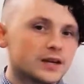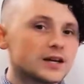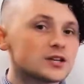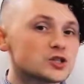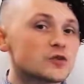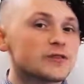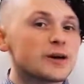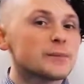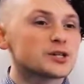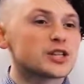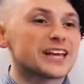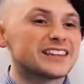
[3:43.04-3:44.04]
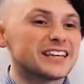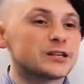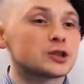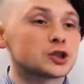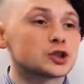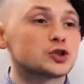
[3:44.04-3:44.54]
So very much like the
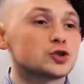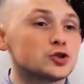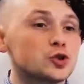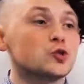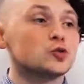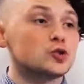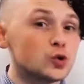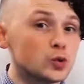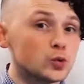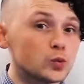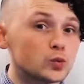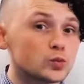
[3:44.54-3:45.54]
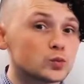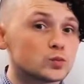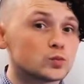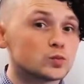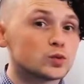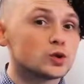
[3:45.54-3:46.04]
English to do.
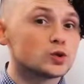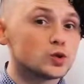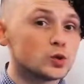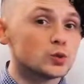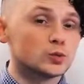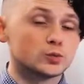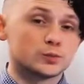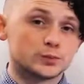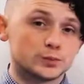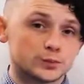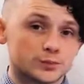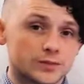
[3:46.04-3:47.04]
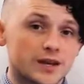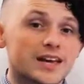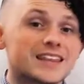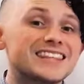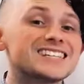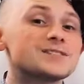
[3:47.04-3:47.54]
Du.
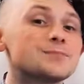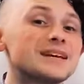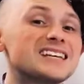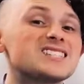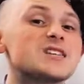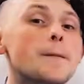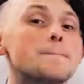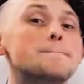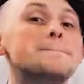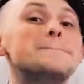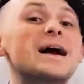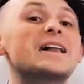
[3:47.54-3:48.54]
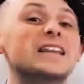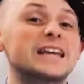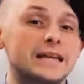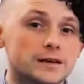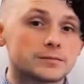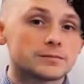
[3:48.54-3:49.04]
This means
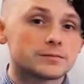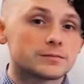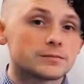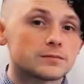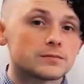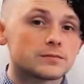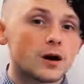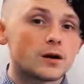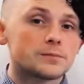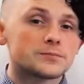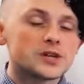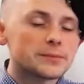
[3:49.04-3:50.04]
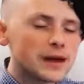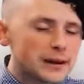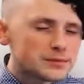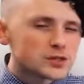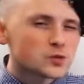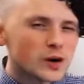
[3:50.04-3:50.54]
belly. Sometimes
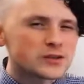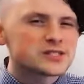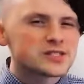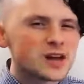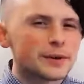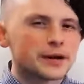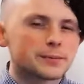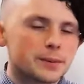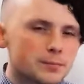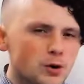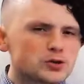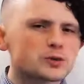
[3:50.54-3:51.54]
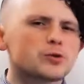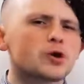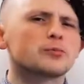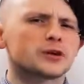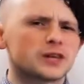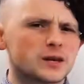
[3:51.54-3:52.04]
as well stomach, but most
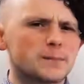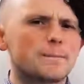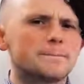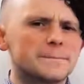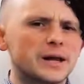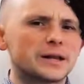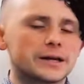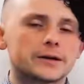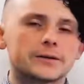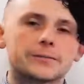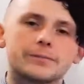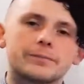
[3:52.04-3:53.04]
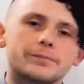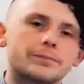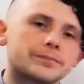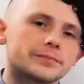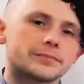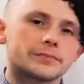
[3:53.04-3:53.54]
appropriately belly.
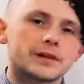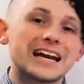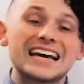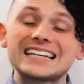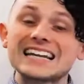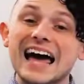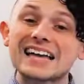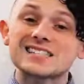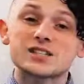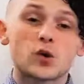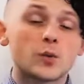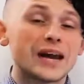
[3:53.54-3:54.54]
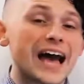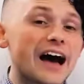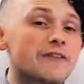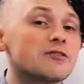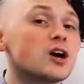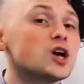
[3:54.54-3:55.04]
And last, we
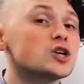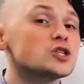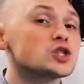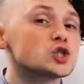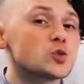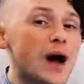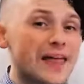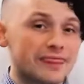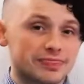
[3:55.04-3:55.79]
have swan.